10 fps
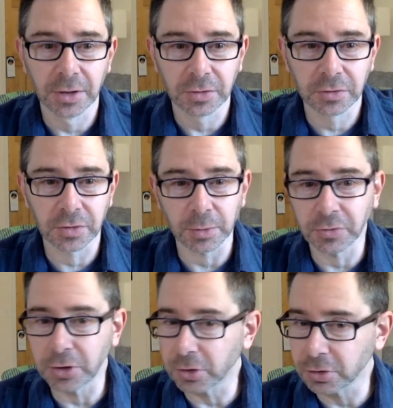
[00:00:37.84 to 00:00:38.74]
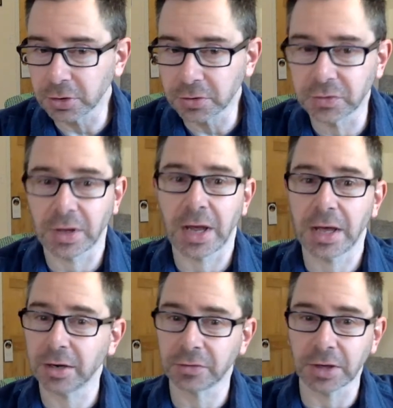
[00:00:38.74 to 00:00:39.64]
some of the earliest
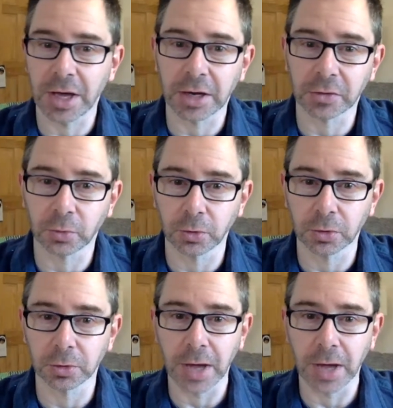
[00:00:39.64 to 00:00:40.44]
antipsychotics were